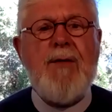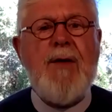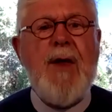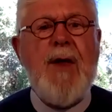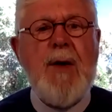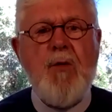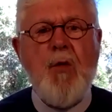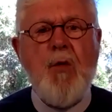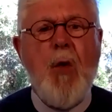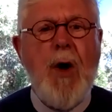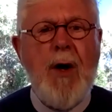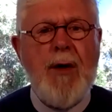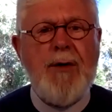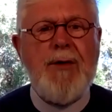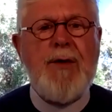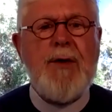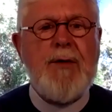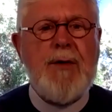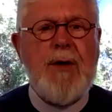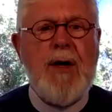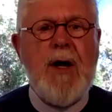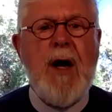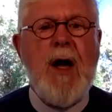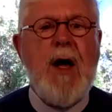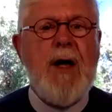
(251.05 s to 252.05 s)
They
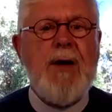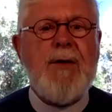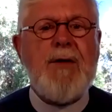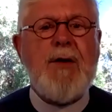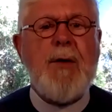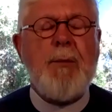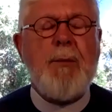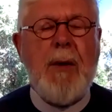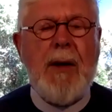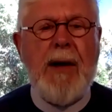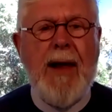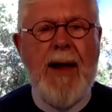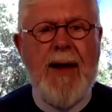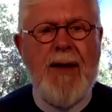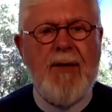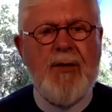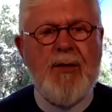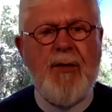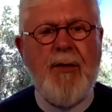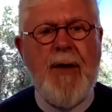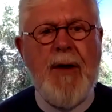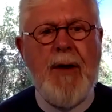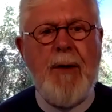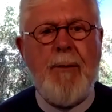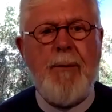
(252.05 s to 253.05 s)
wanted God to bless
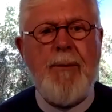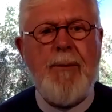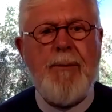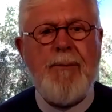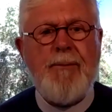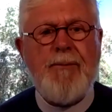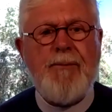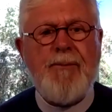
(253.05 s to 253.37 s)
them,